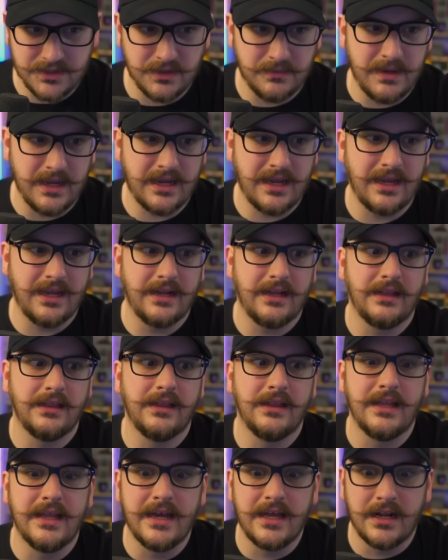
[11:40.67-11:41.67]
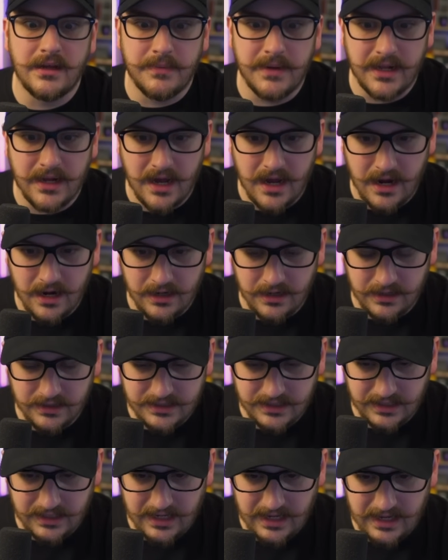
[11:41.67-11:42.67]
So making it a little bit harder
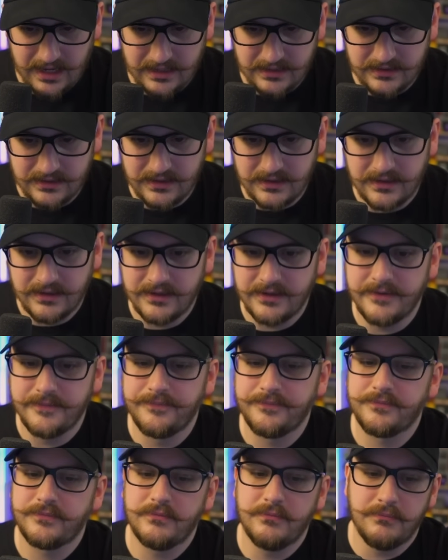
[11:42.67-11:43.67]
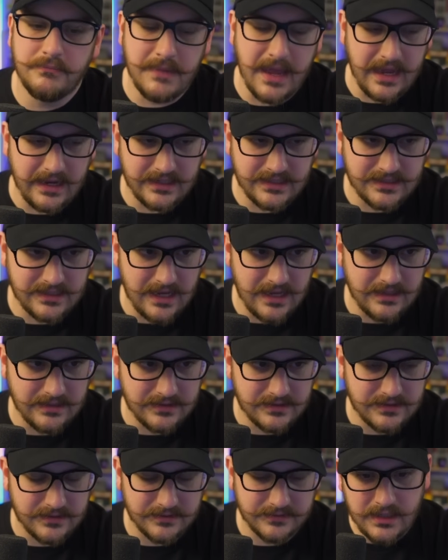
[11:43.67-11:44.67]
to get makes
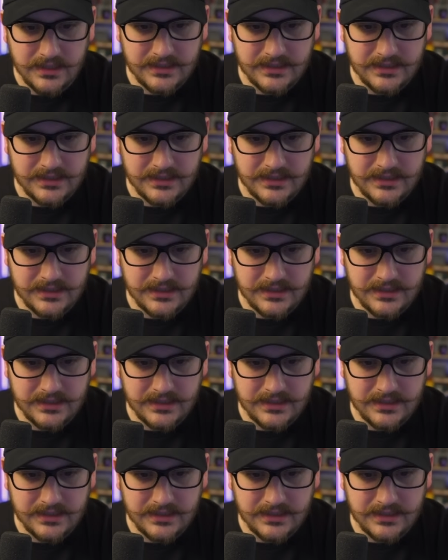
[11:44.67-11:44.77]
sense.